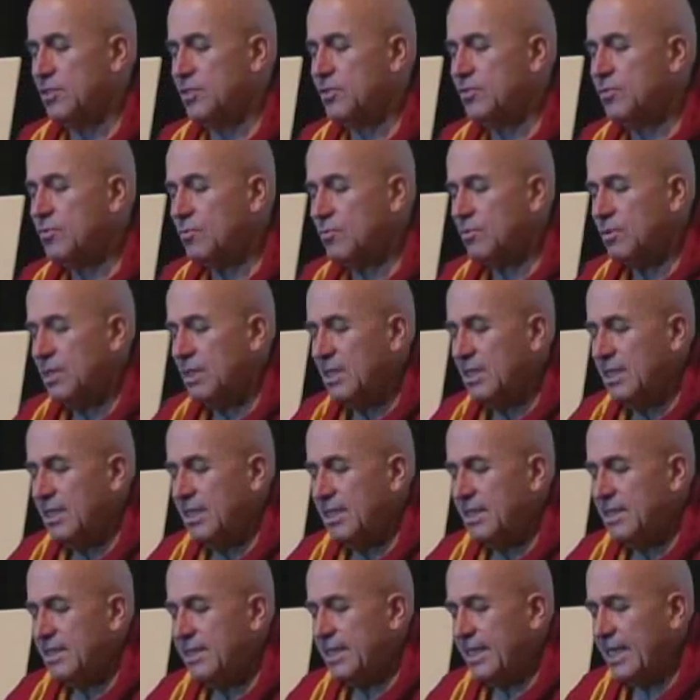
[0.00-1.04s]
So
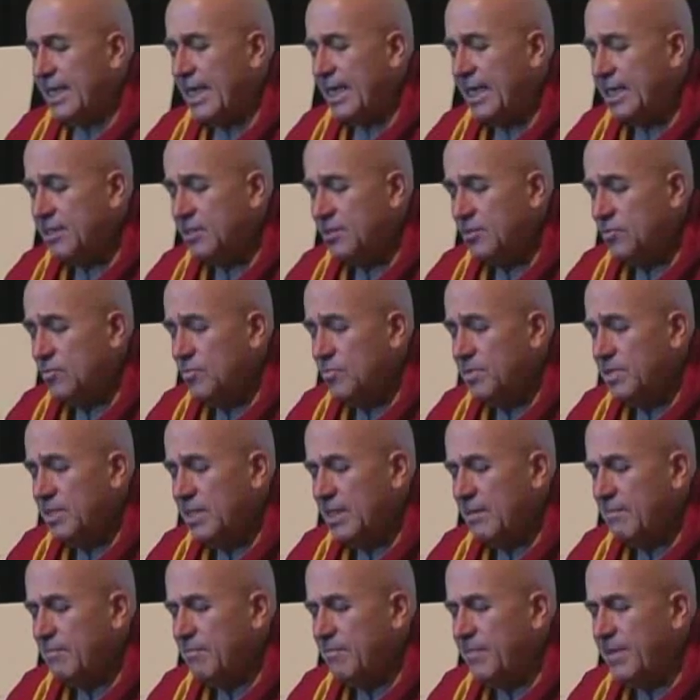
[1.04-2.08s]
there has to
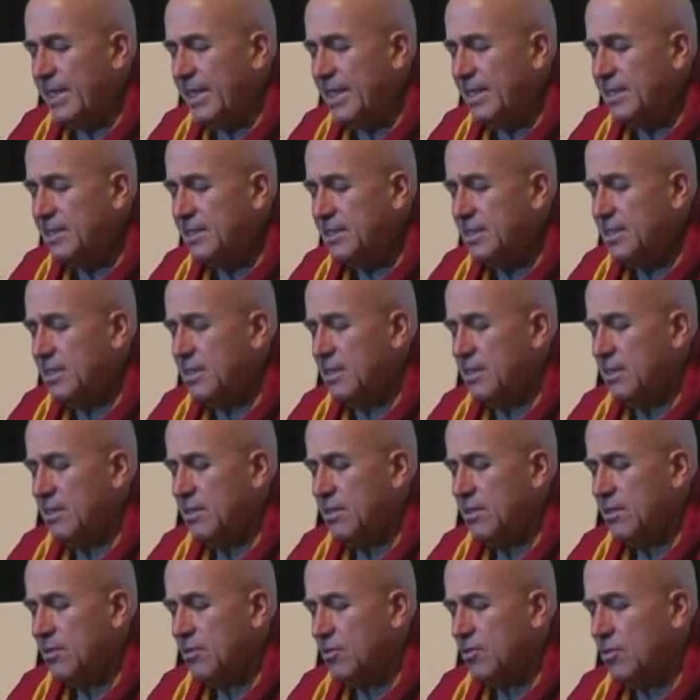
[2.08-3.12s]
be a basic
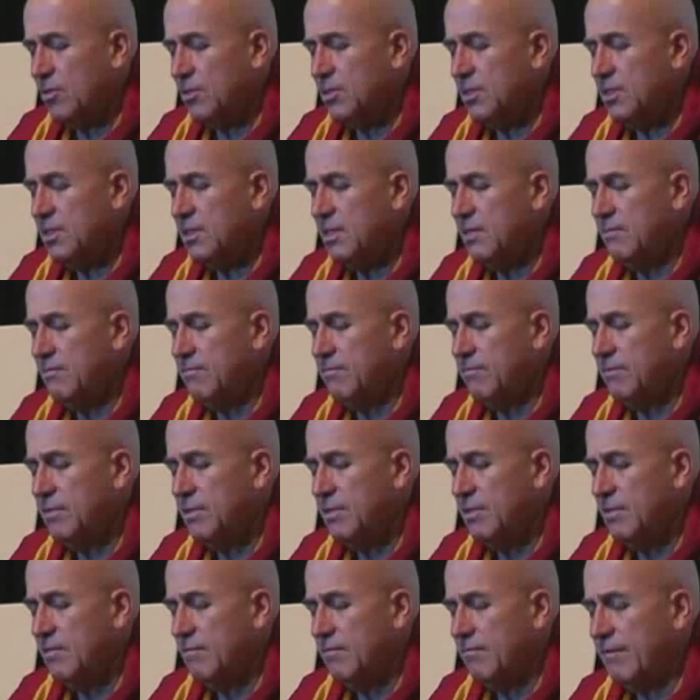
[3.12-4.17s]
cognitive
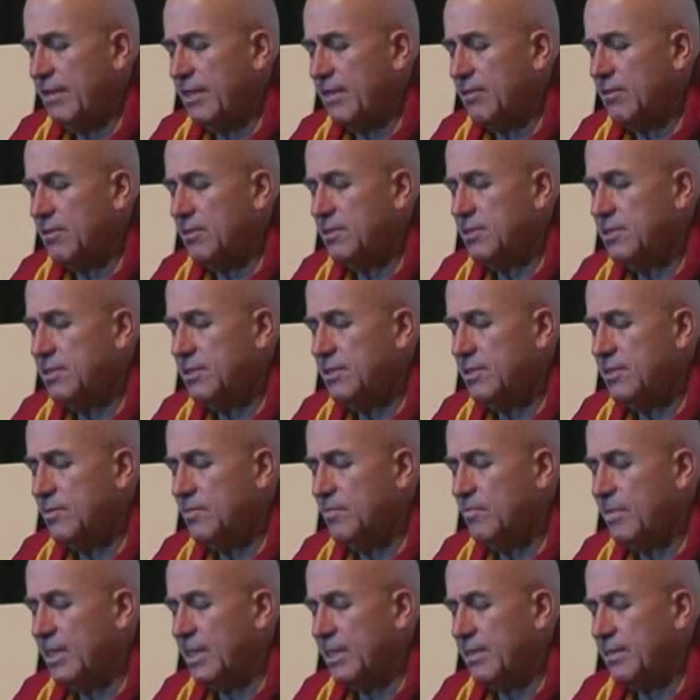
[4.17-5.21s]
faculty in
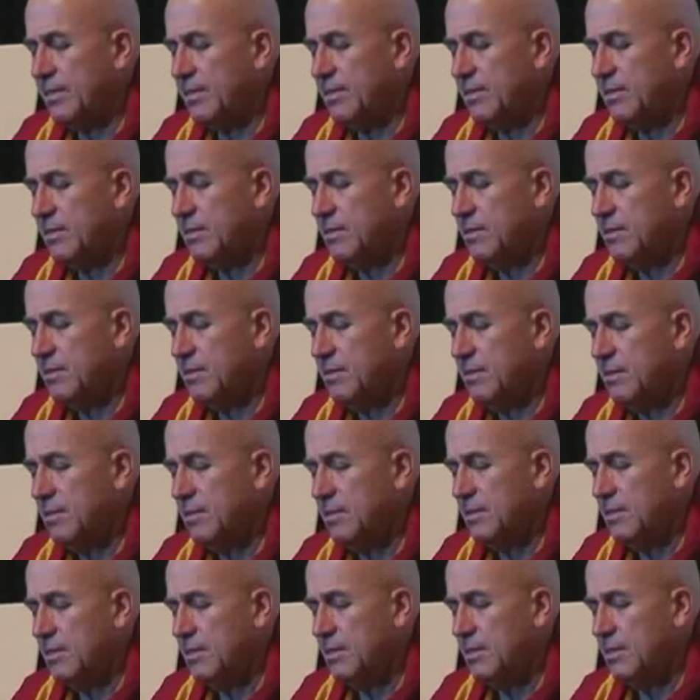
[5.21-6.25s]
the mind
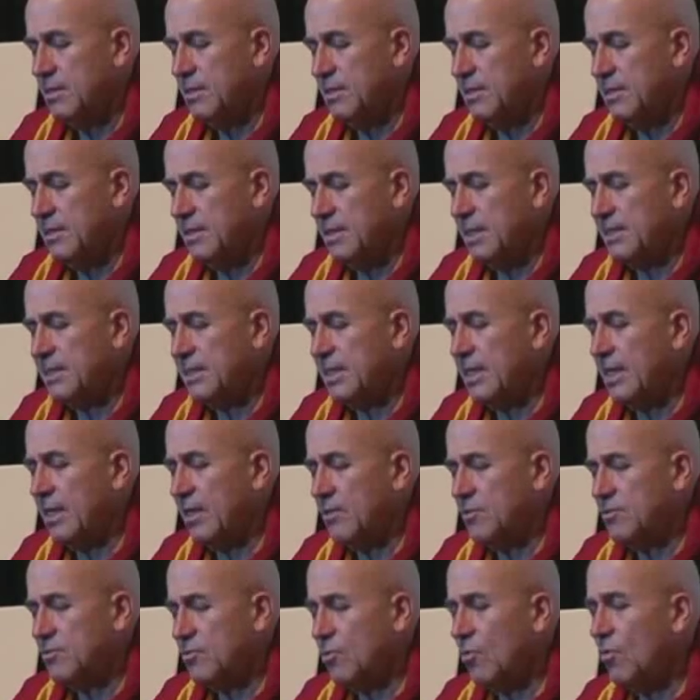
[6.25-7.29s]
that
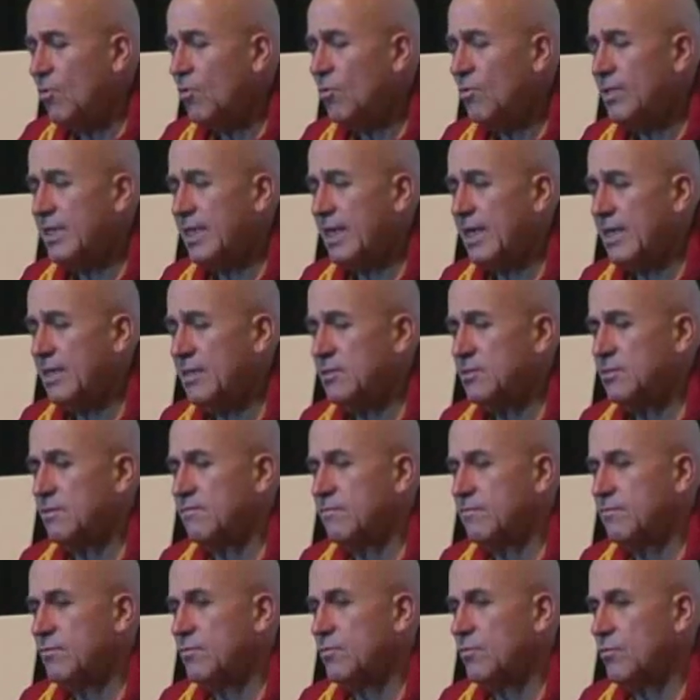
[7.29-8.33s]
allows all kinds
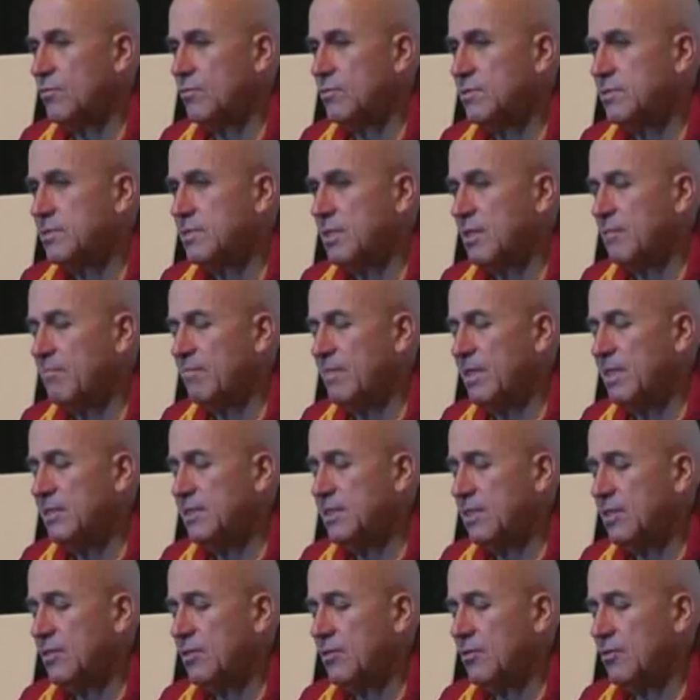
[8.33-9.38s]
of thoughts and
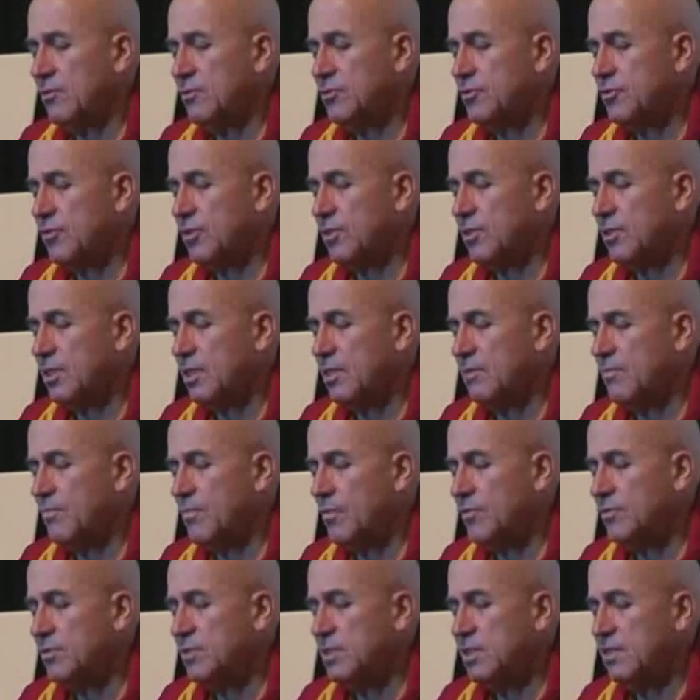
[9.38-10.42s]
mental constructs and
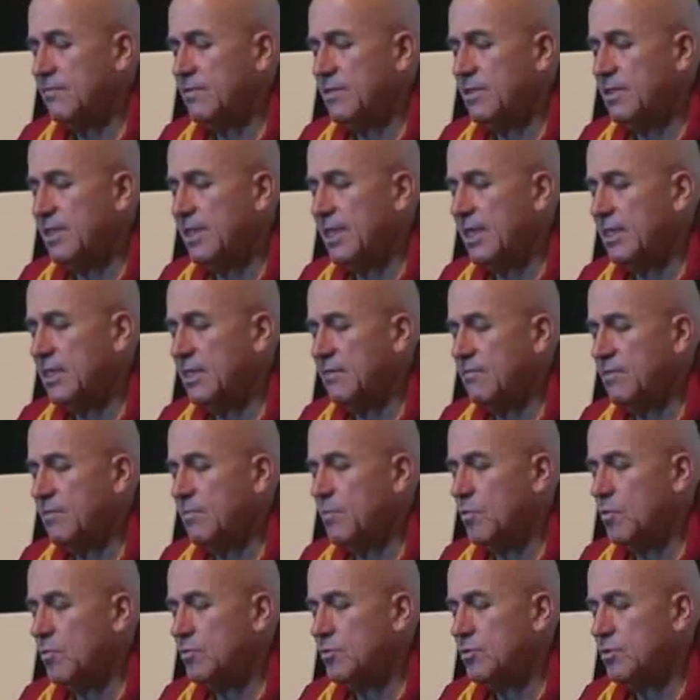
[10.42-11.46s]
positive and negative
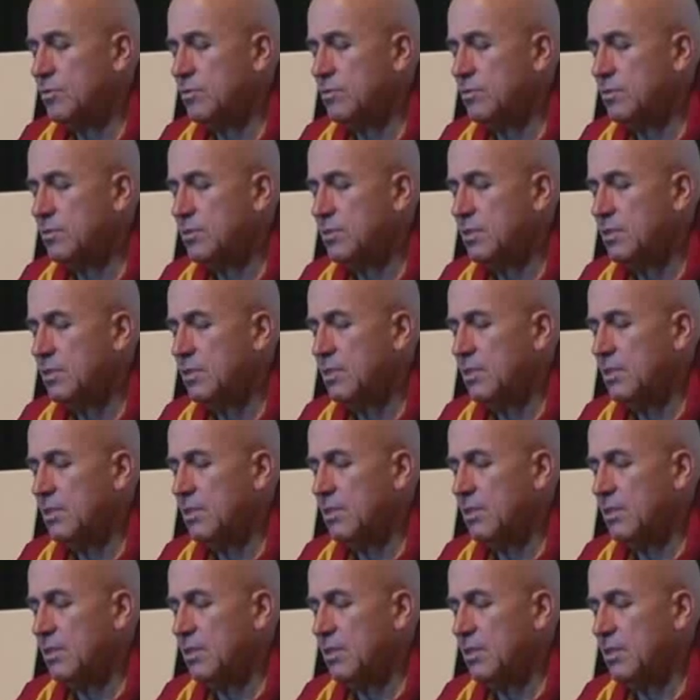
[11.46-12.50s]
emotions
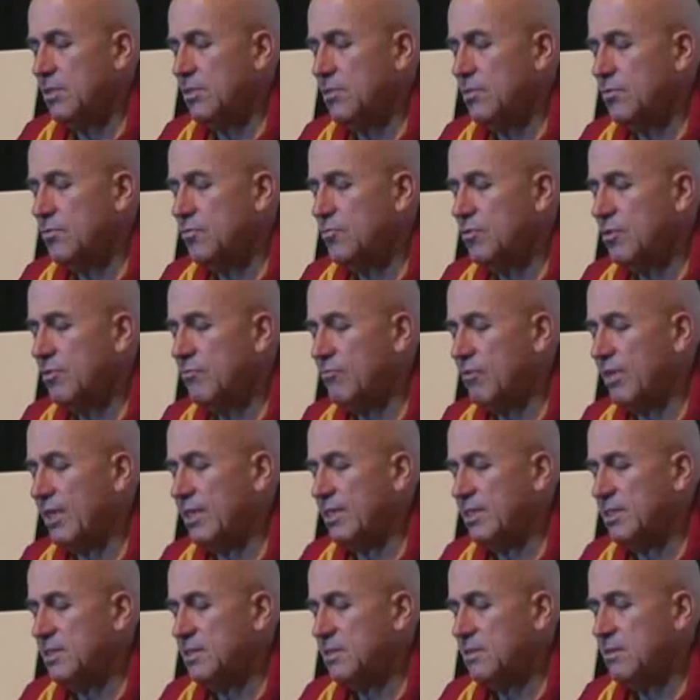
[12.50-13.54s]
to
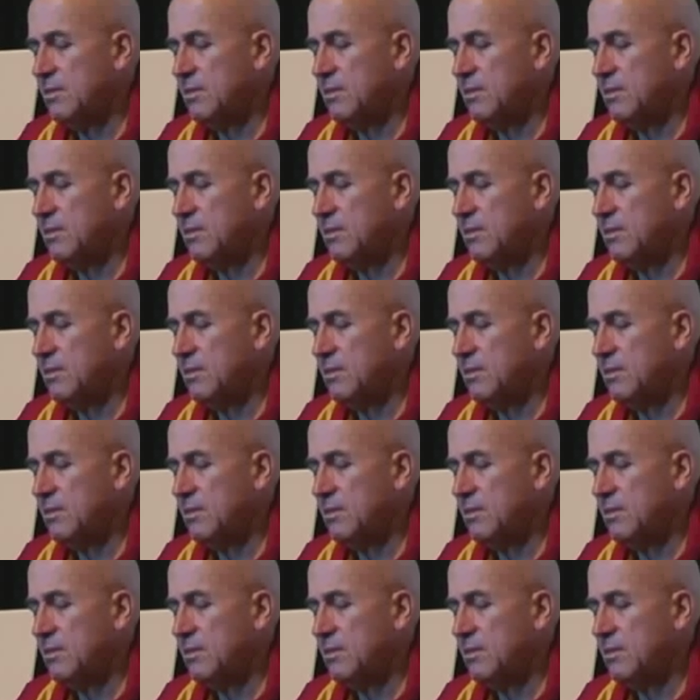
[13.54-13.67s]
arise,